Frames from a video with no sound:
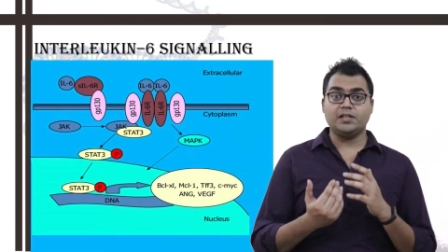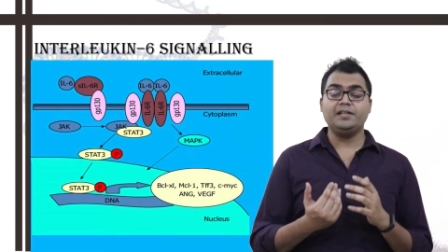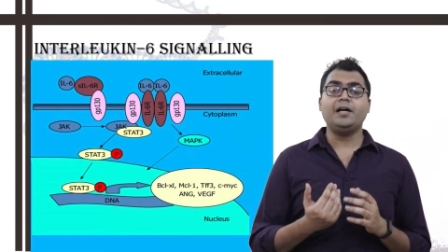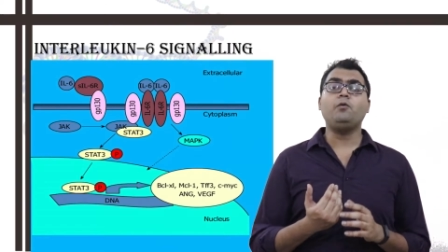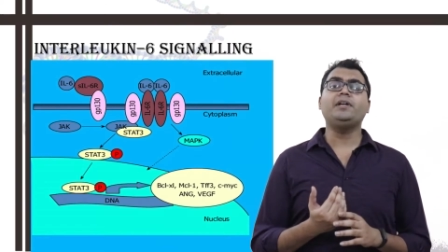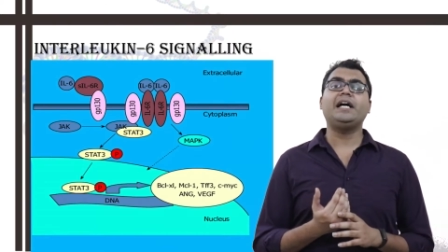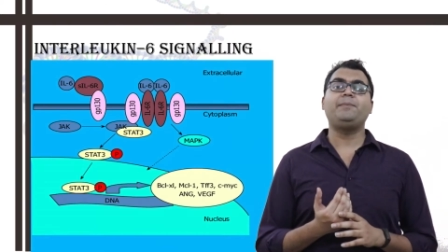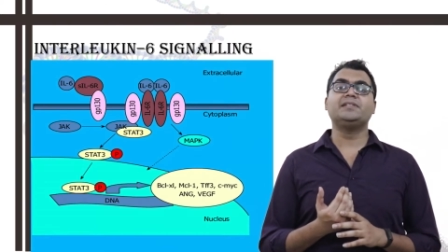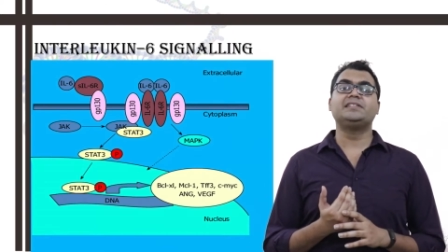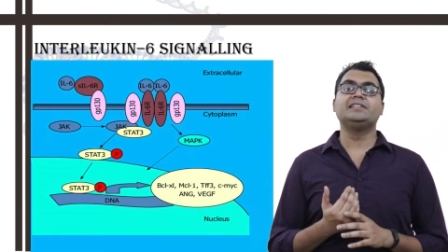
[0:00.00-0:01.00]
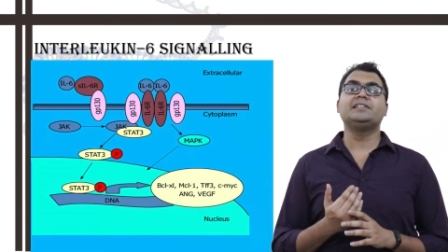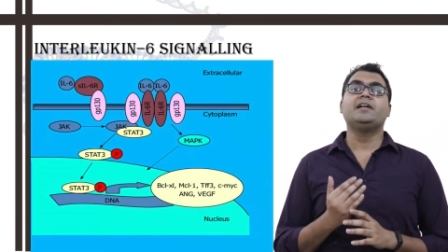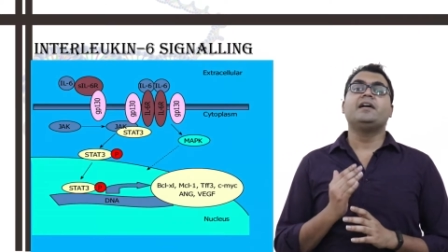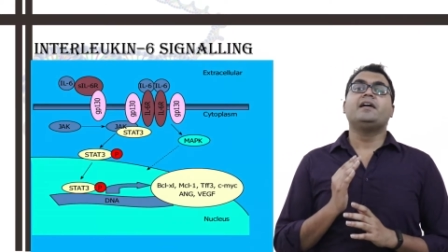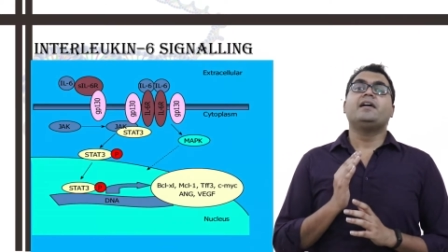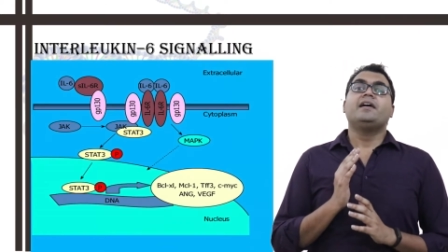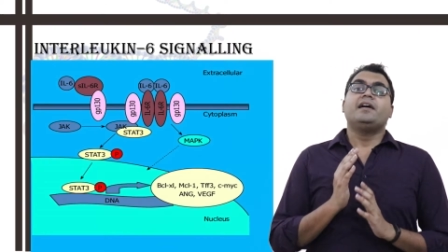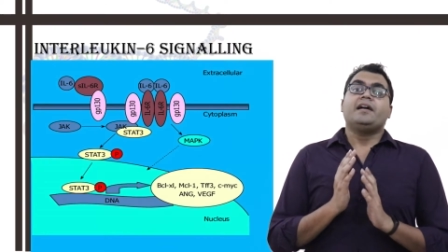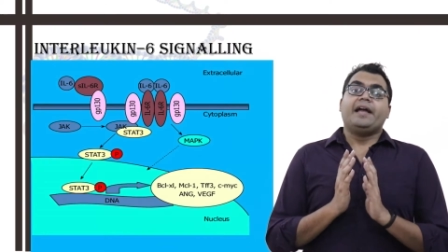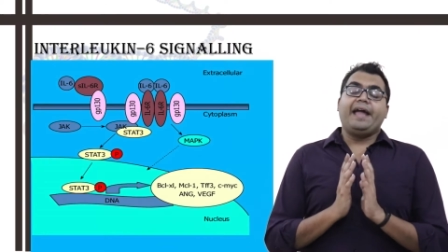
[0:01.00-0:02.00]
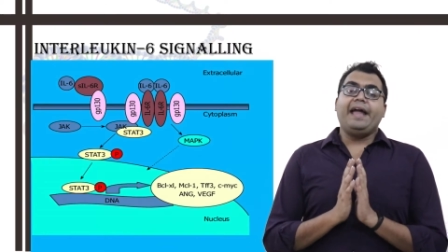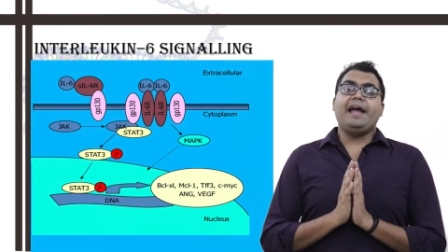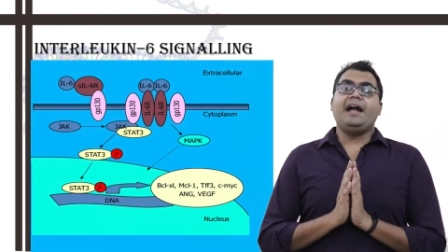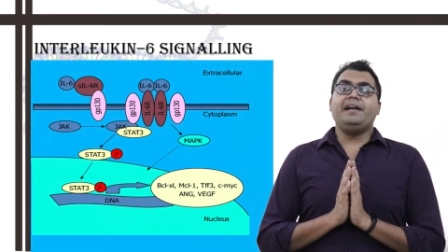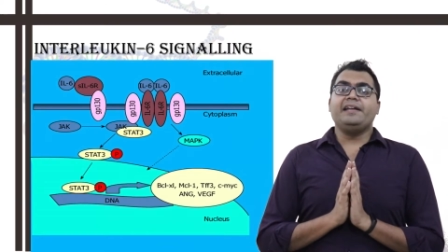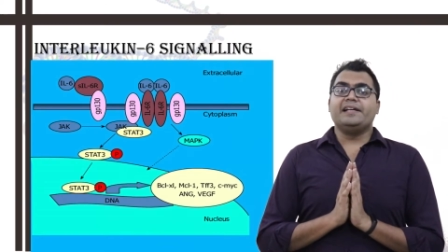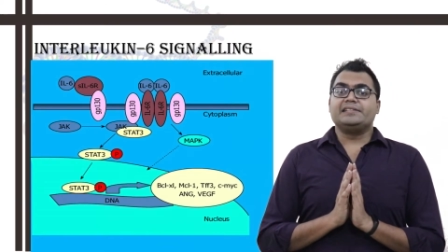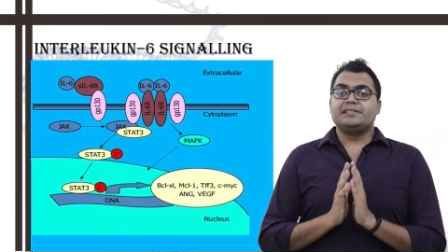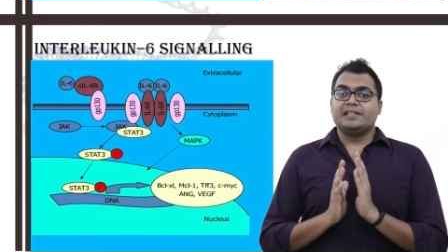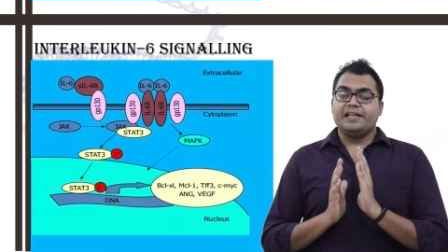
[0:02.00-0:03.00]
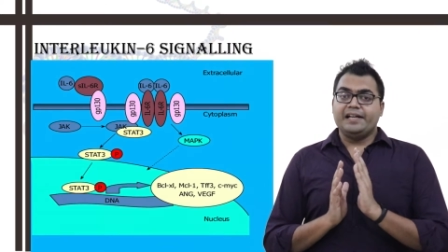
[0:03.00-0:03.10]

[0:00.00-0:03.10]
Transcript: Now what happens is ARDS